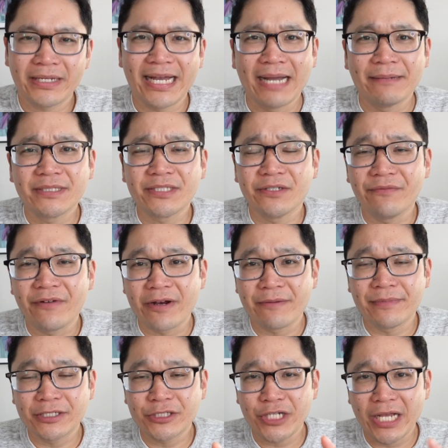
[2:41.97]
I'm still very
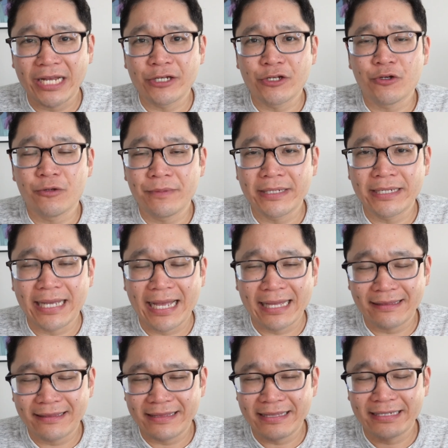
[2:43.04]
much a newbie
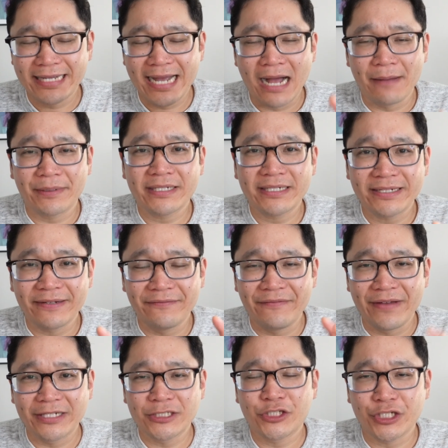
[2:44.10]
at the comic
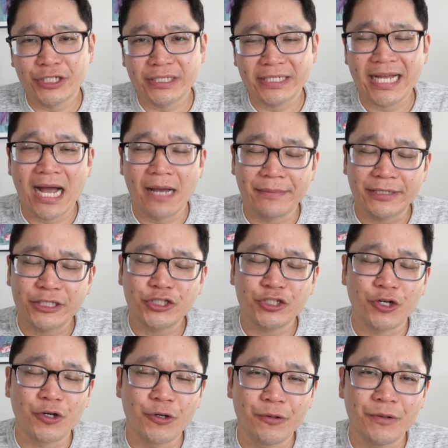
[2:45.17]
convention, comic
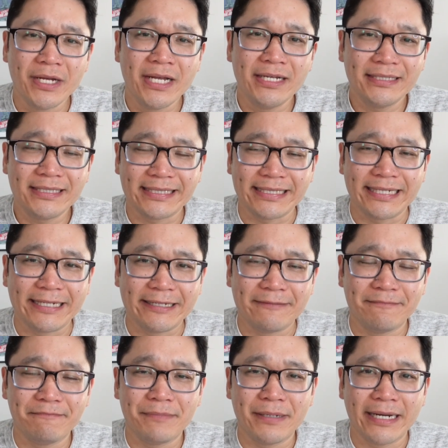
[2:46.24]
show
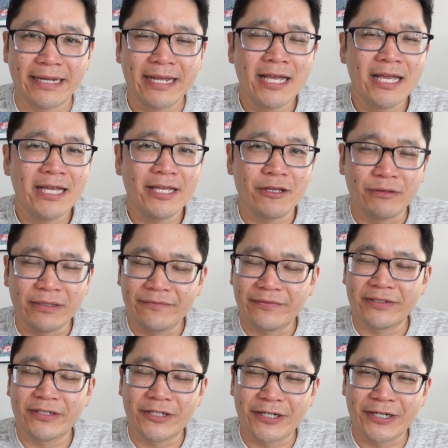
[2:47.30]
scene, but you live
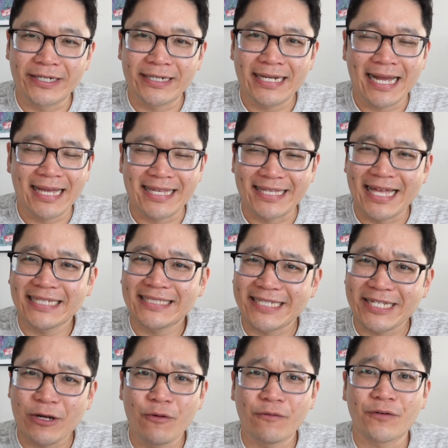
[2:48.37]
and learn. I think that's
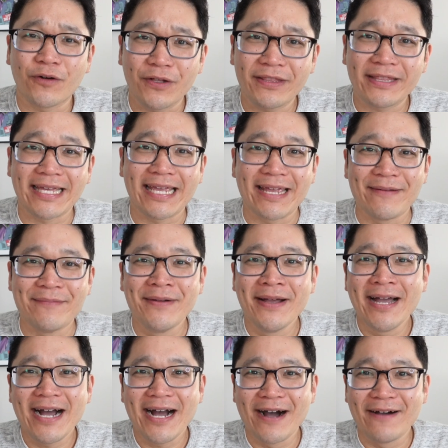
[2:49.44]
the overall theme
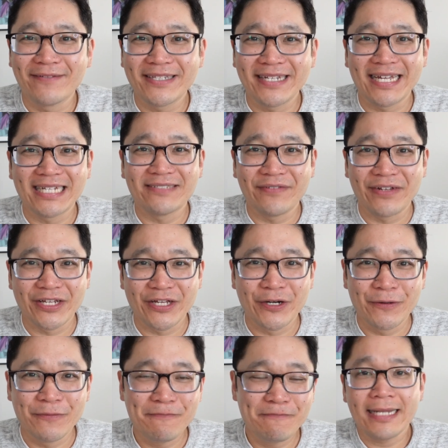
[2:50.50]
of today's
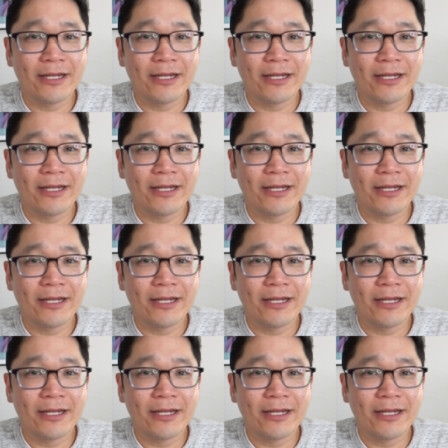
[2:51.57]
video.